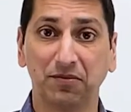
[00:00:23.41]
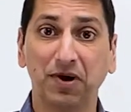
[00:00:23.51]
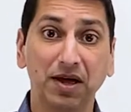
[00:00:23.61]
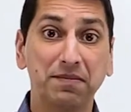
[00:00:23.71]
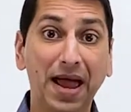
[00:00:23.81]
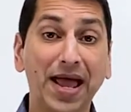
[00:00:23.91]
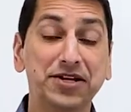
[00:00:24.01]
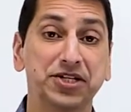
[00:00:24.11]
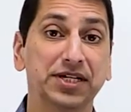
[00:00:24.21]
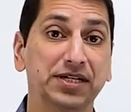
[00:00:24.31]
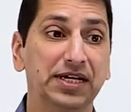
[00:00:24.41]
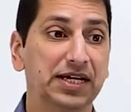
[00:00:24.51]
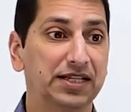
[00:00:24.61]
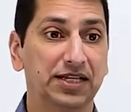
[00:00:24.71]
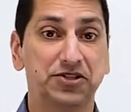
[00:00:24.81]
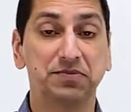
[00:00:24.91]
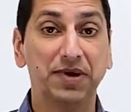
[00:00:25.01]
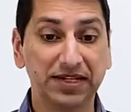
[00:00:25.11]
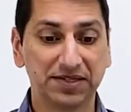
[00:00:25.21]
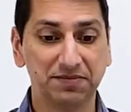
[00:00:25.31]
Well, imagine that you
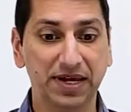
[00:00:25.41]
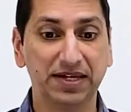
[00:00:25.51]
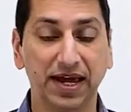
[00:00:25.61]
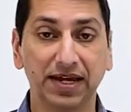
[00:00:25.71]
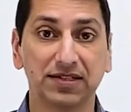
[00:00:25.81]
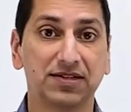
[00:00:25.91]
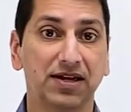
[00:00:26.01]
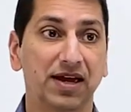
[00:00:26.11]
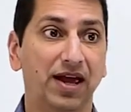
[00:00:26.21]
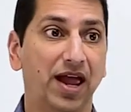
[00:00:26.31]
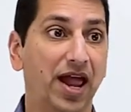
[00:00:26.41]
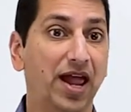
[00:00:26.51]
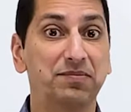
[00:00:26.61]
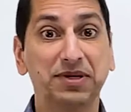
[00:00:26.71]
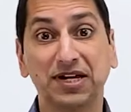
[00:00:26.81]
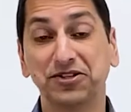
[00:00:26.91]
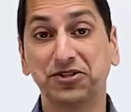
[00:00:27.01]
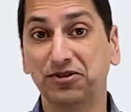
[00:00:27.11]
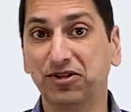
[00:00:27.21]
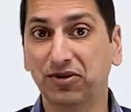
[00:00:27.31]
make some pancakes, and because
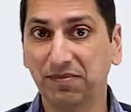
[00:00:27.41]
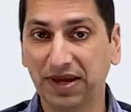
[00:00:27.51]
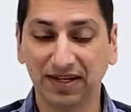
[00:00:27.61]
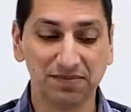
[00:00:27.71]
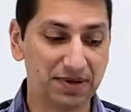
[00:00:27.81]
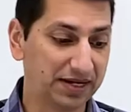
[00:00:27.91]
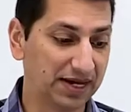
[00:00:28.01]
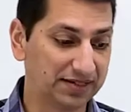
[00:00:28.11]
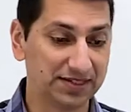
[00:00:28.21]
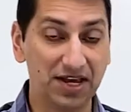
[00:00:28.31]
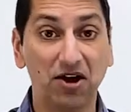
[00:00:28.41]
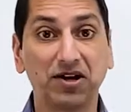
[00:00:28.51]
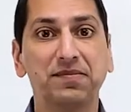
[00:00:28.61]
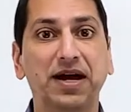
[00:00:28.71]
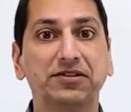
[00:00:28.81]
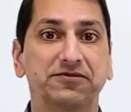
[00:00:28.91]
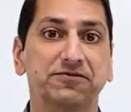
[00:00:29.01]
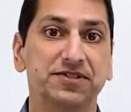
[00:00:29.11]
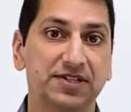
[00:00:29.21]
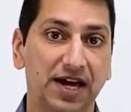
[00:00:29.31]
you're new at making pancakes, they all come out
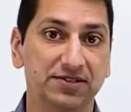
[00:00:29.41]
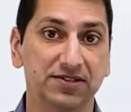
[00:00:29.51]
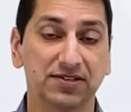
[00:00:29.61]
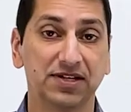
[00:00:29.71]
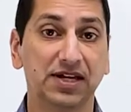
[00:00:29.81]
different sizes.